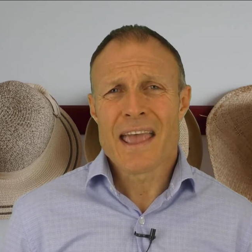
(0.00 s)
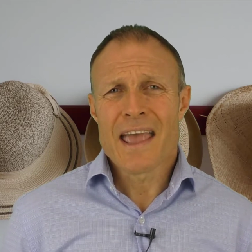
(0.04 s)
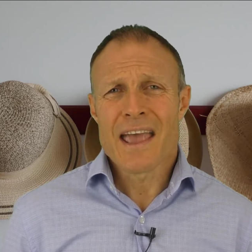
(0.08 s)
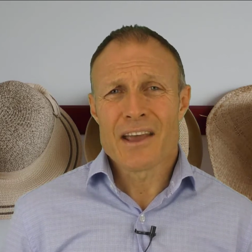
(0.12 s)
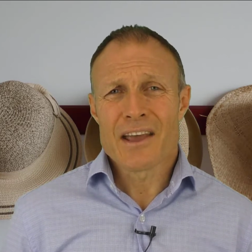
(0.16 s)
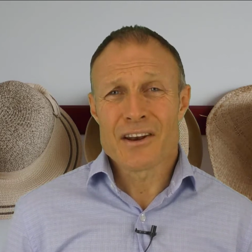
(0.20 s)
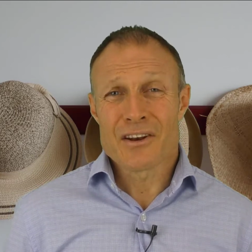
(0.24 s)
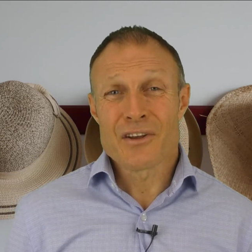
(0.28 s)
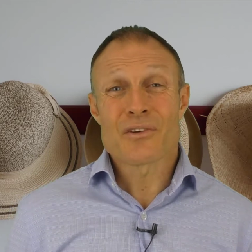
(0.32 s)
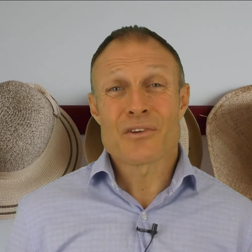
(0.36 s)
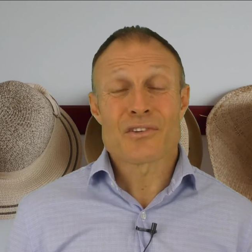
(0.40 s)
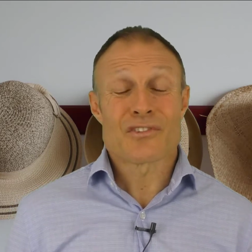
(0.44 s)

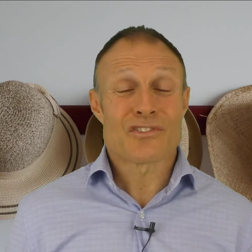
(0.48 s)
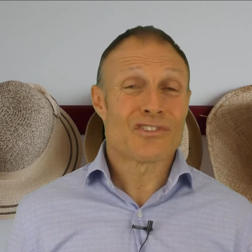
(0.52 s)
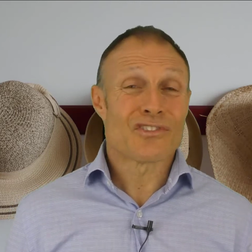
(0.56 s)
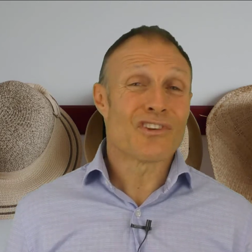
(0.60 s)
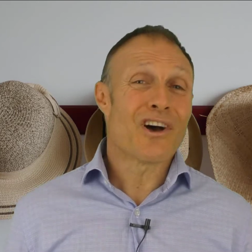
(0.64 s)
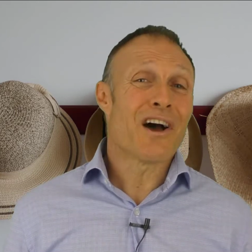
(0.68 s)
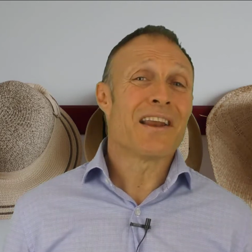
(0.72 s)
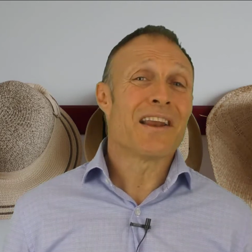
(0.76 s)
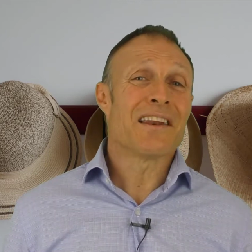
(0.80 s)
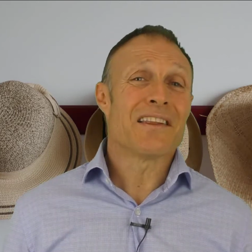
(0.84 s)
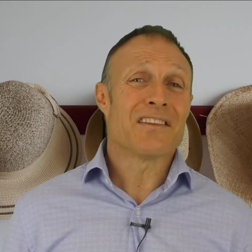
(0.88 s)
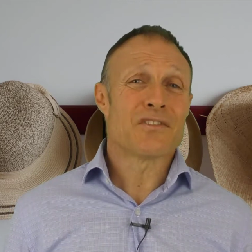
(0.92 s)
and her
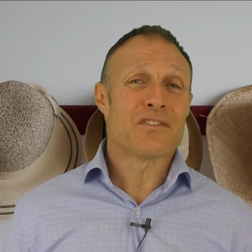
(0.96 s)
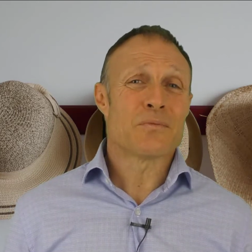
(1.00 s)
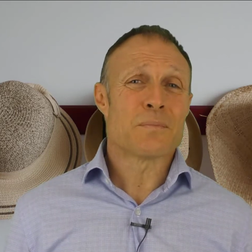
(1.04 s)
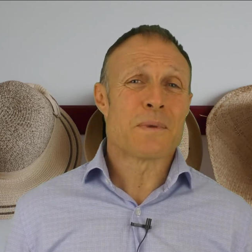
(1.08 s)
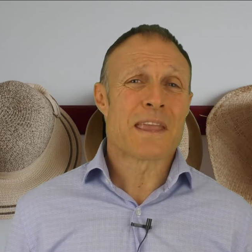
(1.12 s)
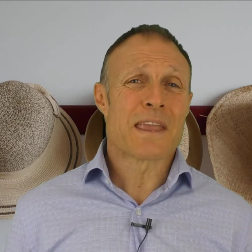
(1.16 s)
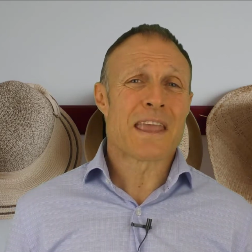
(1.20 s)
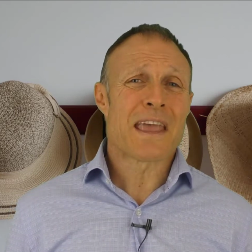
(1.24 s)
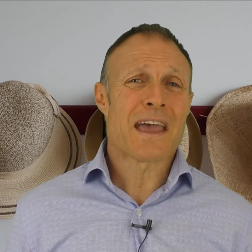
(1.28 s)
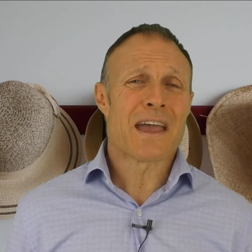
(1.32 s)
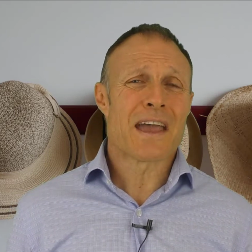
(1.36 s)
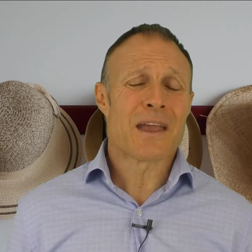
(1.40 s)
silence
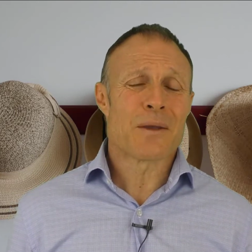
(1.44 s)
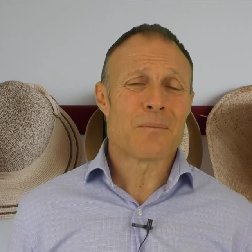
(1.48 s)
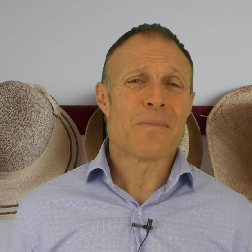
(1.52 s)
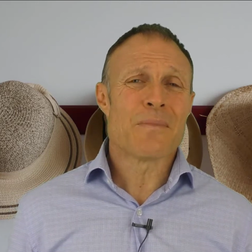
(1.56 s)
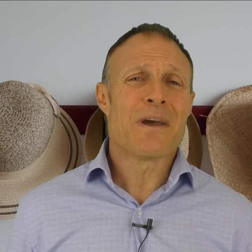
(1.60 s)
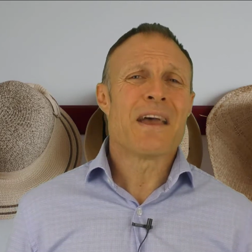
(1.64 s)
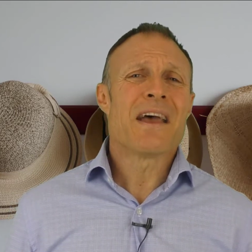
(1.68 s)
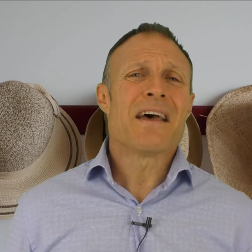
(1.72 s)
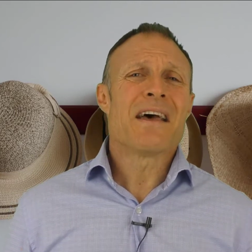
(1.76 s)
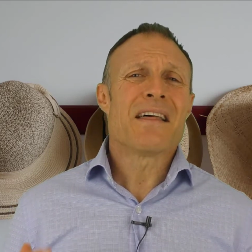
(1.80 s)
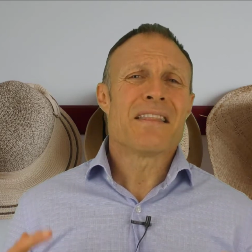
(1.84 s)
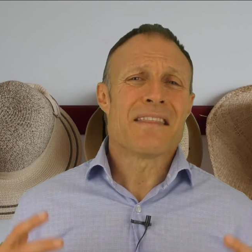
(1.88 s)
became
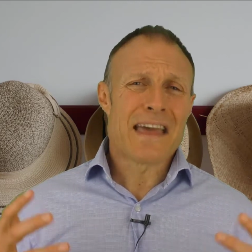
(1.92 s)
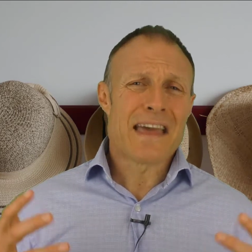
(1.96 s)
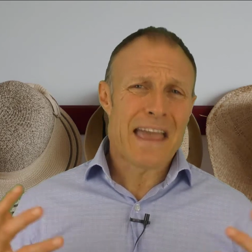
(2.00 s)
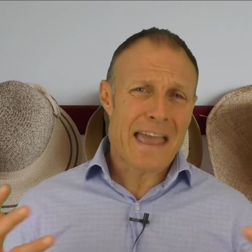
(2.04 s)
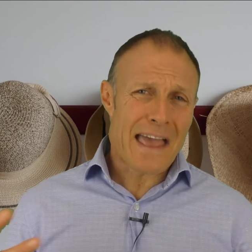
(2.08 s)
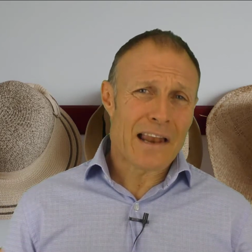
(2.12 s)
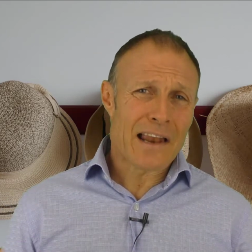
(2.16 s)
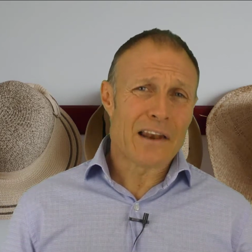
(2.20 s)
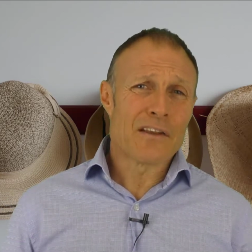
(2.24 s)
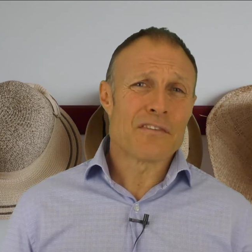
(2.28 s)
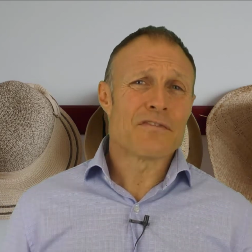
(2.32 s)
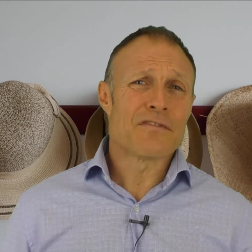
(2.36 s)
the
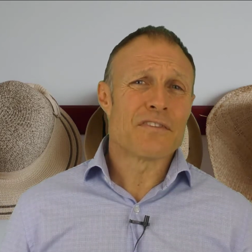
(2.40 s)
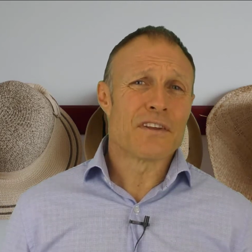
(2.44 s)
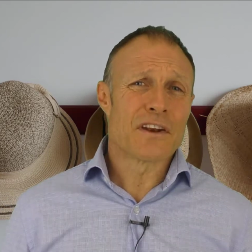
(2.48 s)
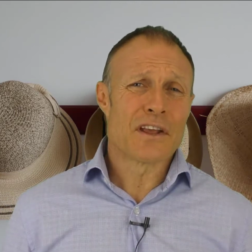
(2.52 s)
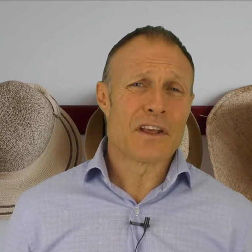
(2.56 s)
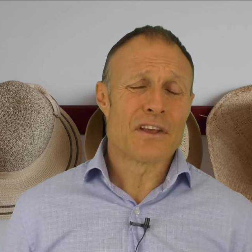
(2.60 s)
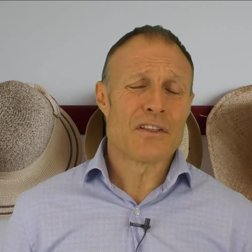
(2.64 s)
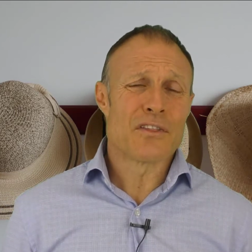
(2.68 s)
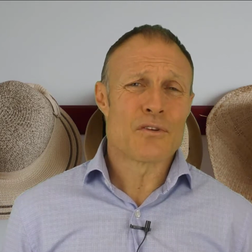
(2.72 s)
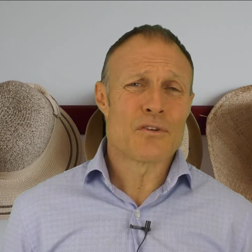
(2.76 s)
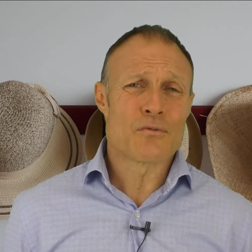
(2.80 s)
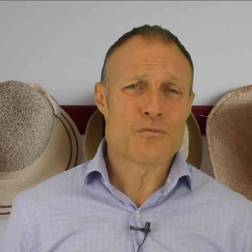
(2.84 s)
elephant
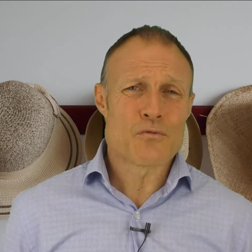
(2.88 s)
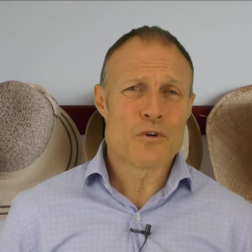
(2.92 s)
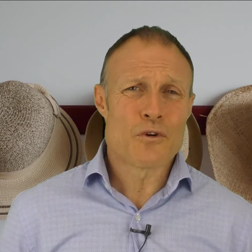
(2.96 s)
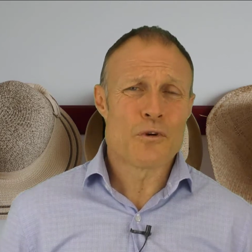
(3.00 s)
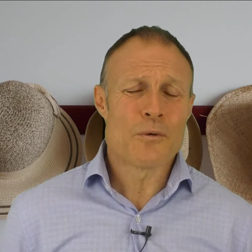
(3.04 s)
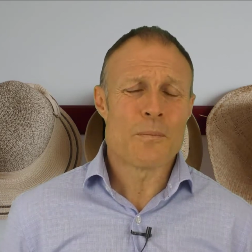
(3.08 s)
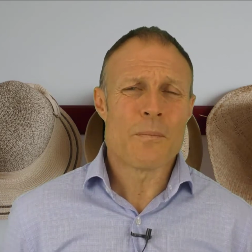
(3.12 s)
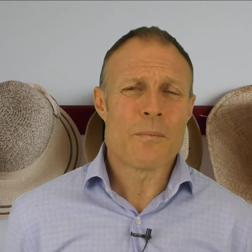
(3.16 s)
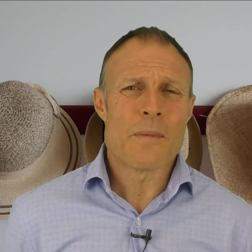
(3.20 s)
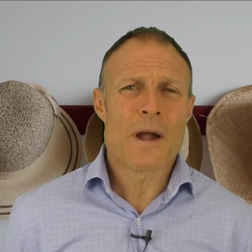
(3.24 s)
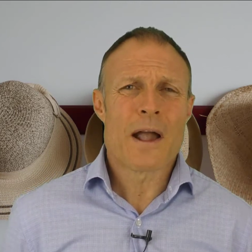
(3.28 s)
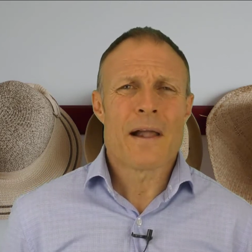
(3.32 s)
in the
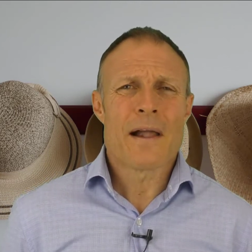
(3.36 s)
room.